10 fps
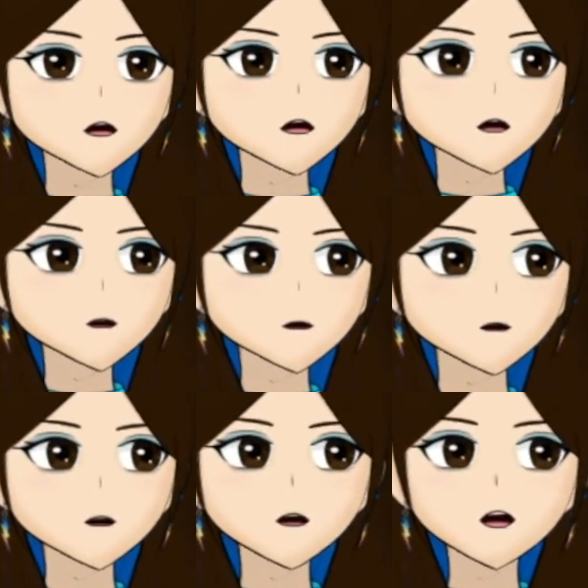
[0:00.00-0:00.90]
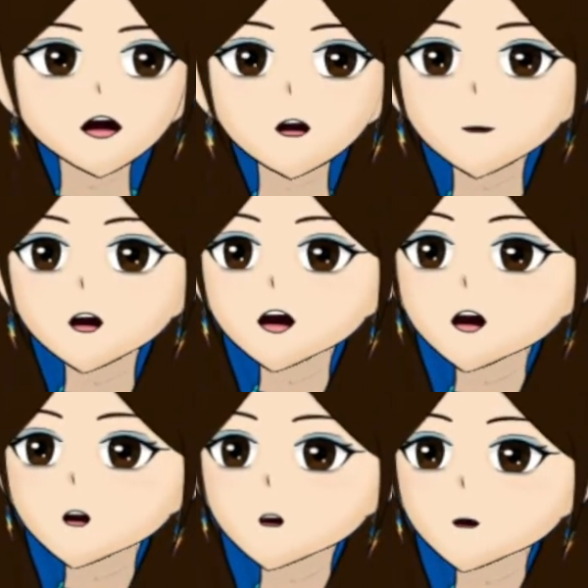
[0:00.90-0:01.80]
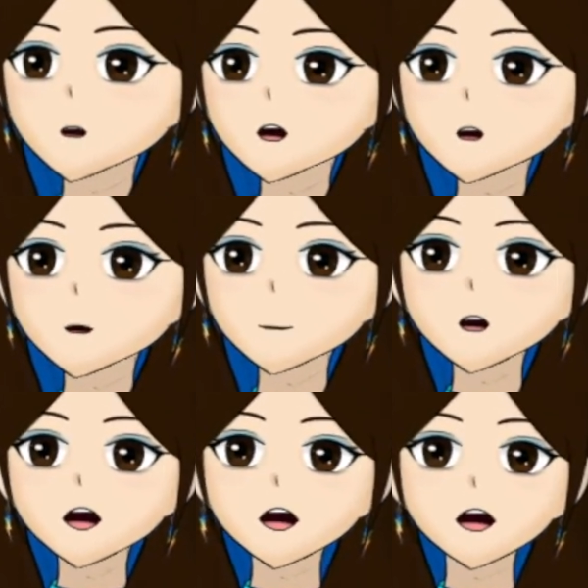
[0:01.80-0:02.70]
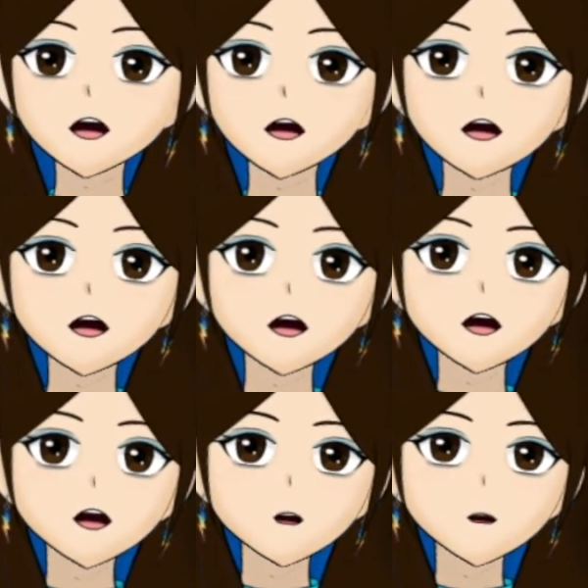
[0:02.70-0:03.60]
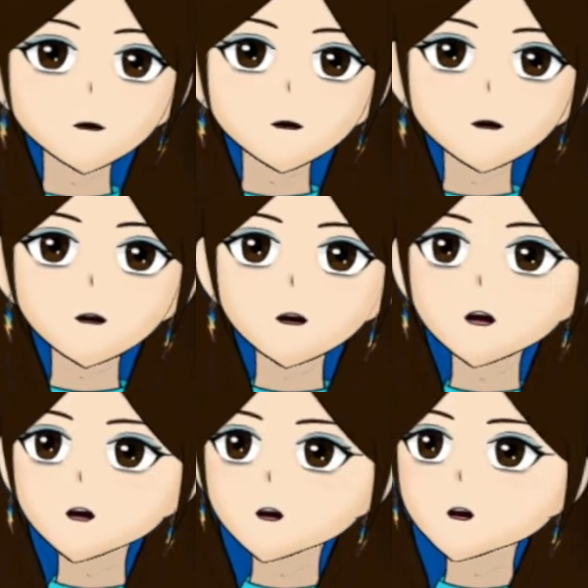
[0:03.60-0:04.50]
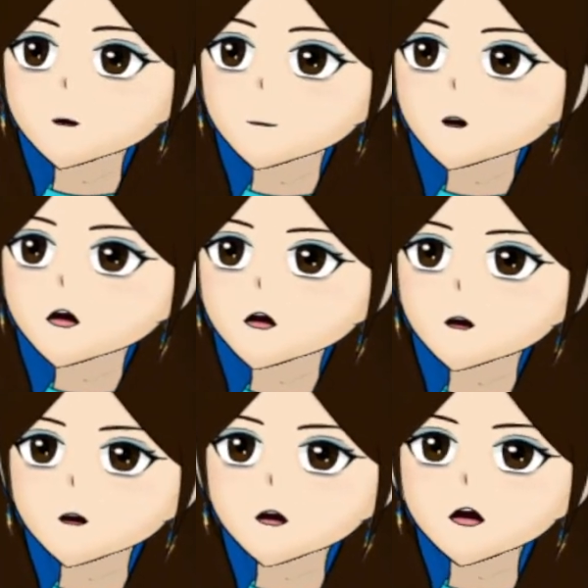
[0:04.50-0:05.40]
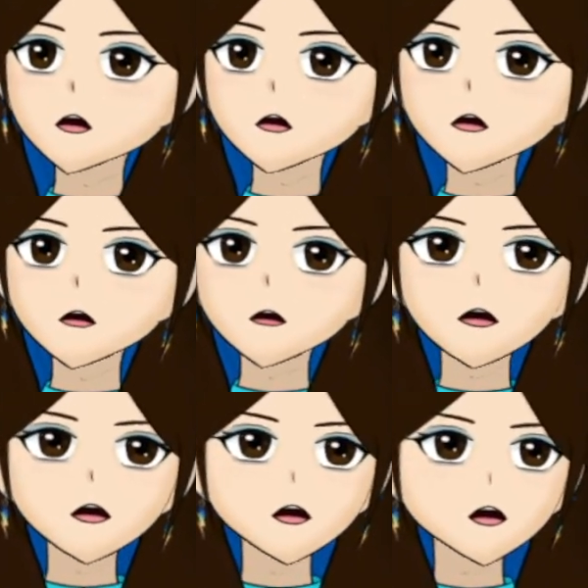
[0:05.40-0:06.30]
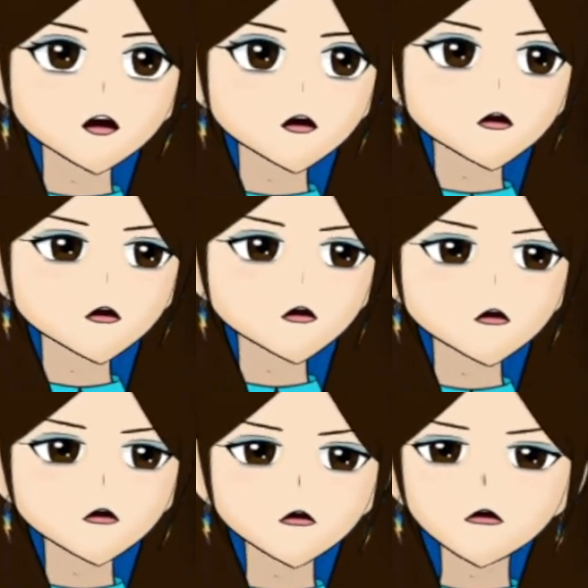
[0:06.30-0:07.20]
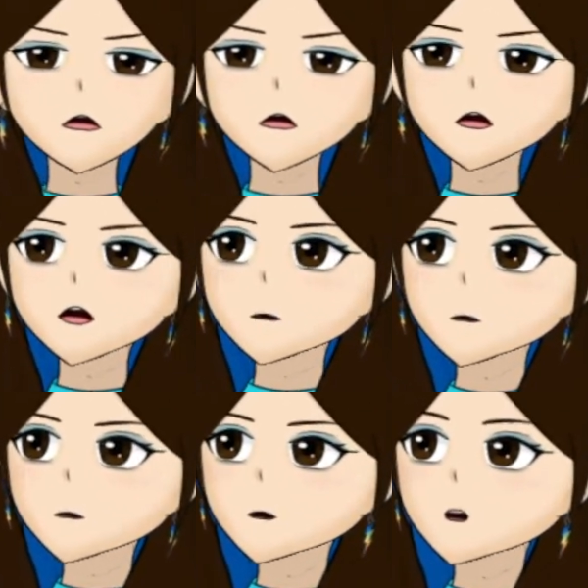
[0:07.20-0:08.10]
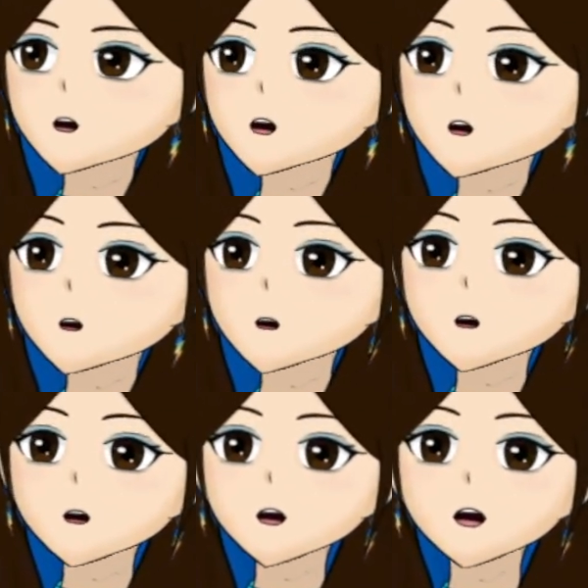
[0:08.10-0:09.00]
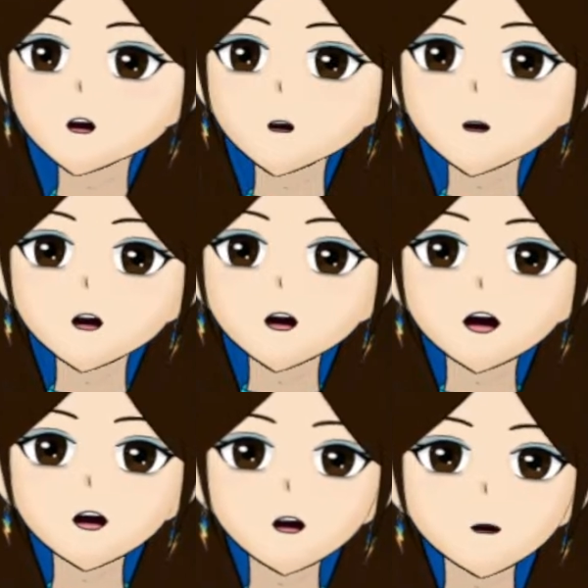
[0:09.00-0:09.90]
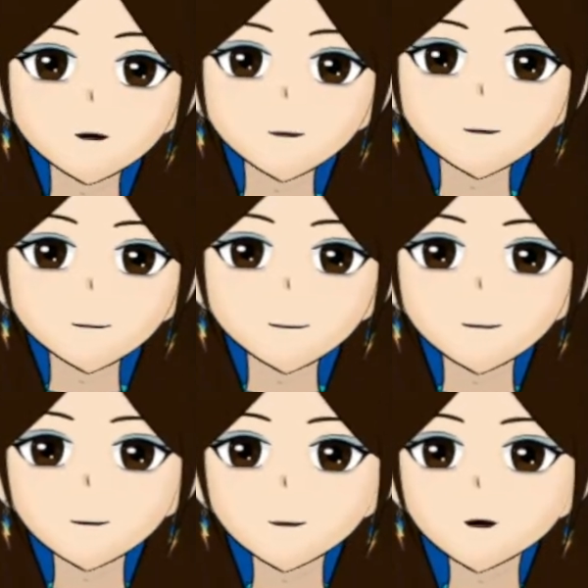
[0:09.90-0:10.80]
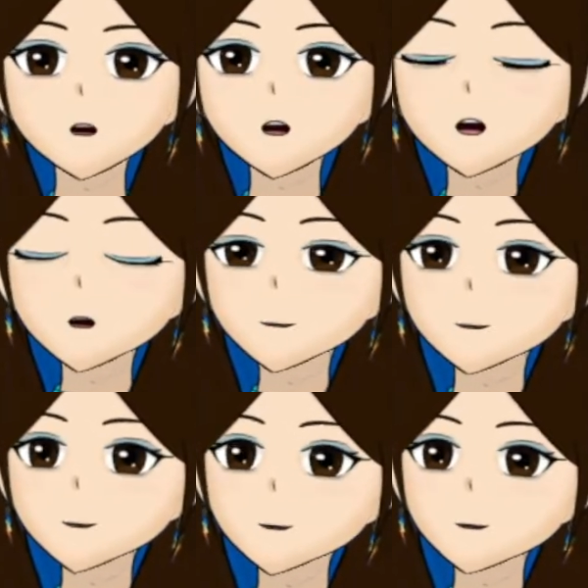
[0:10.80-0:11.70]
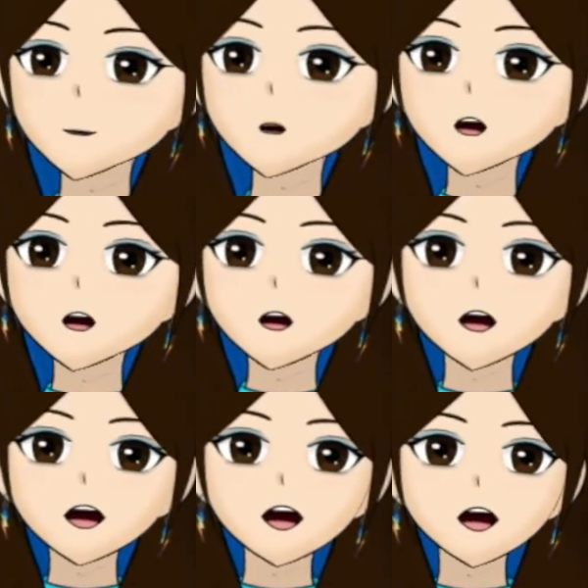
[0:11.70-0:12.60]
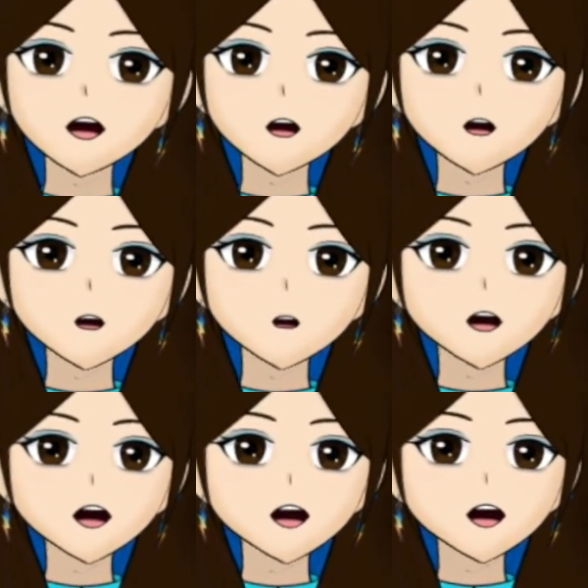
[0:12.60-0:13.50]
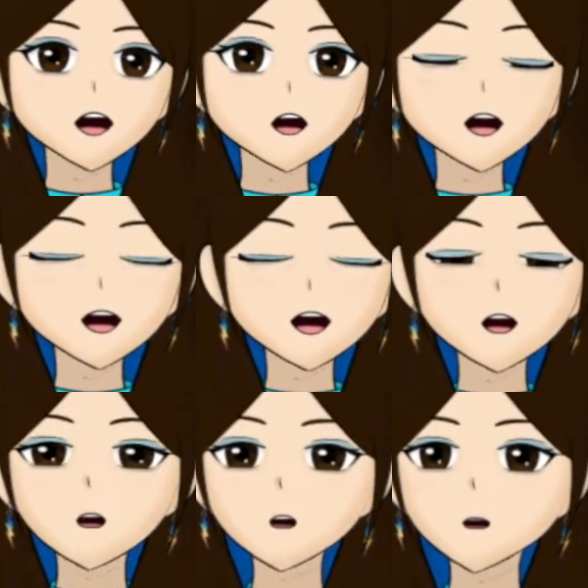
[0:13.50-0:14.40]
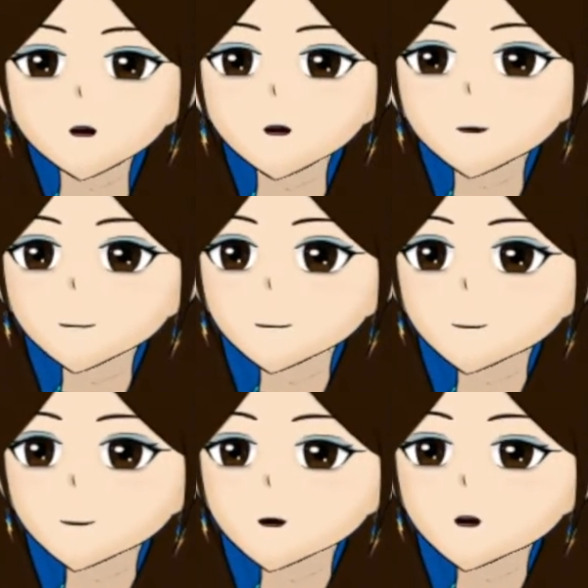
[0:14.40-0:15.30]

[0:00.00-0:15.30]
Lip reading: he has been taking me out to the cinema lately, and so we went to see Fall Guy on Sunday, and then Thursday I think it was when we went to see Spy Family, and then the week prior we went to see something